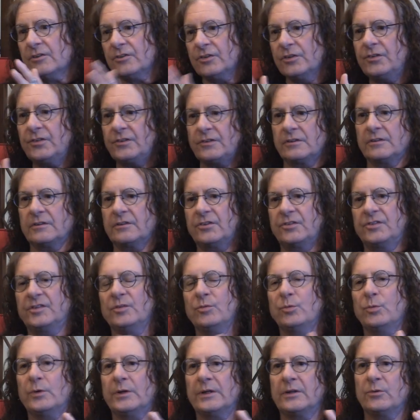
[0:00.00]
just to see
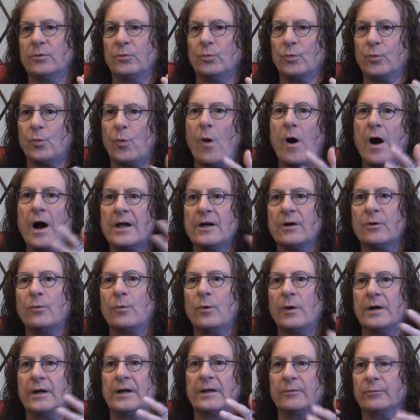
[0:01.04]
where, why or
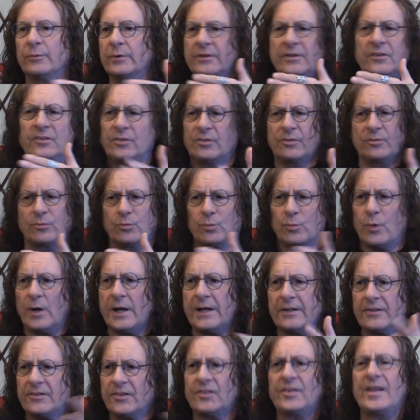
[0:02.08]
what, what does,
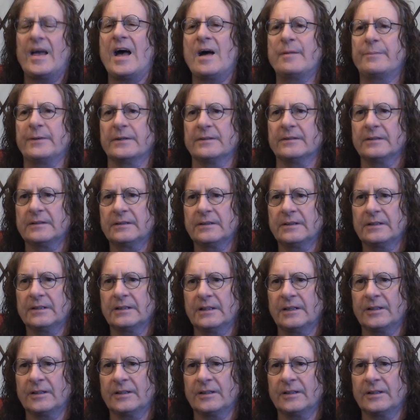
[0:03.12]
why does this happen? Yeah.